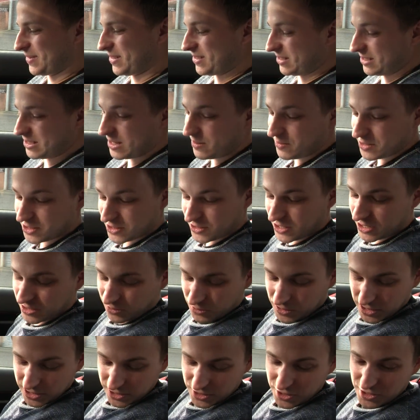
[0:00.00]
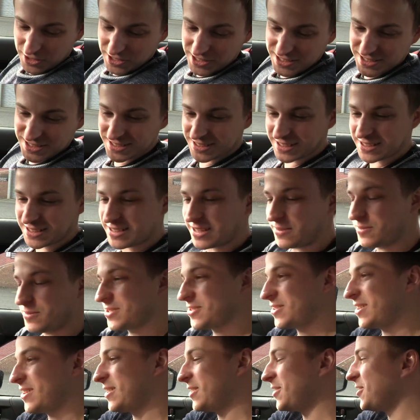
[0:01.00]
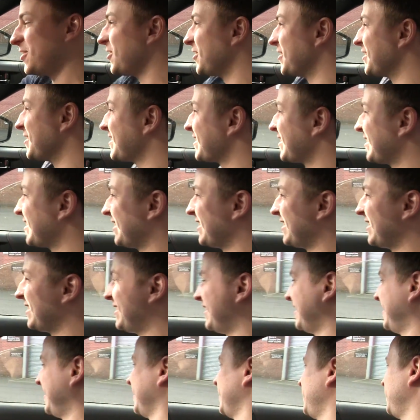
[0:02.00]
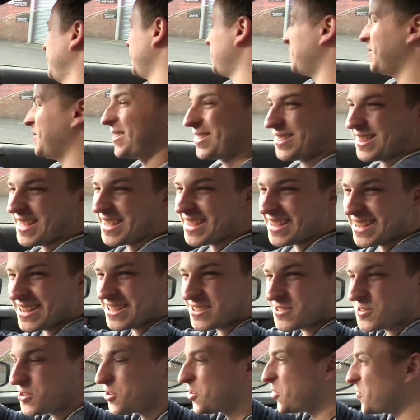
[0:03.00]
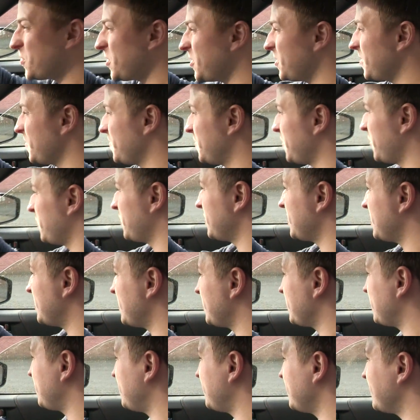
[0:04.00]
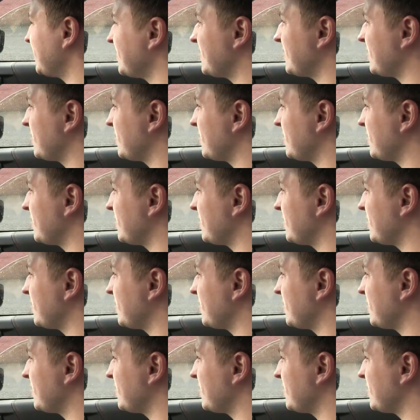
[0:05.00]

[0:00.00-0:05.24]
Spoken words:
So demonstrate the weird noise. Let's demonstrate the noise. Which we think is normal, but we're not quite